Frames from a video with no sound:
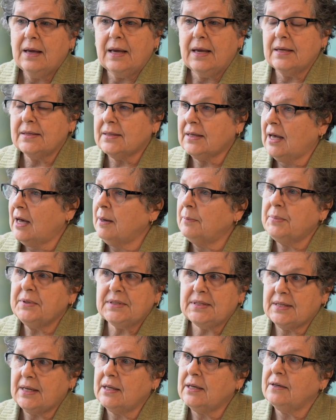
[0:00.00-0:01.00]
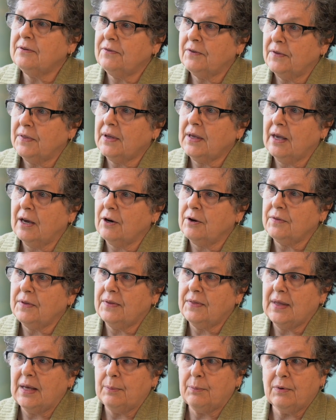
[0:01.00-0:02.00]
is compensated for the care
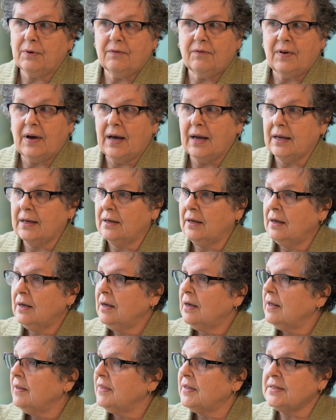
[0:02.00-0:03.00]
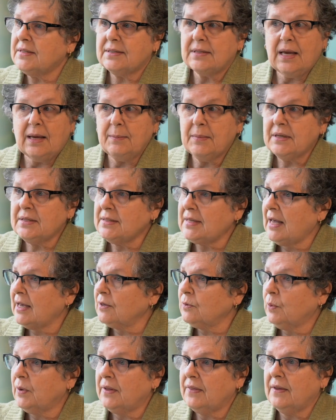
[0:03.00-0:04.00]
that they provide the same
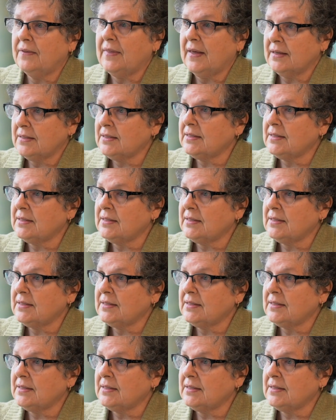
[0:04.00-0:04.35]
exact way that